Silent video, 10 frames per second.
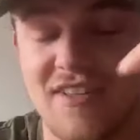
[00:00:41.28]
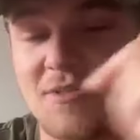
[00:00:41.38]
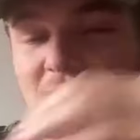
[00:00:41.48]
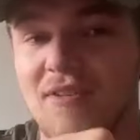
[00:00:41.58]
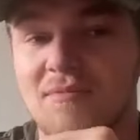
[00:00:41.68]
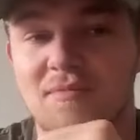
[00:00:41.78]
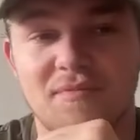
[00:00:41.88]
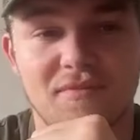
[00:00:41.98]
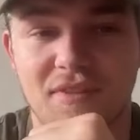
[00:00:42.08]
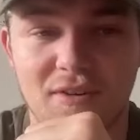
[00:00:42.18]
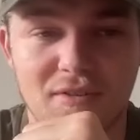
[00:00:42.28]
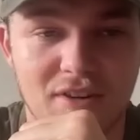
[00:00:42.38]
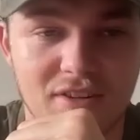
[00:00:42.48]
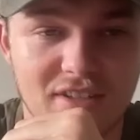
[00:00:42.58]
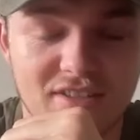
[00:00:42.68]
this one. Very,
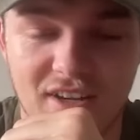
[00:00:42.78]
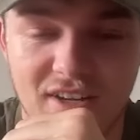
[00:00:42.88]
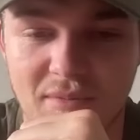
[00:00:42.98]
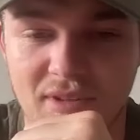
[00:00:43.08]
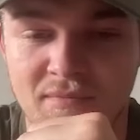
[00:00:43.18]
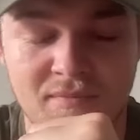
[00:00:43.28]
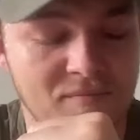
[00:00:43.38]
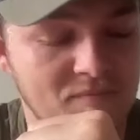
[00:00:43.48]
very excited, man.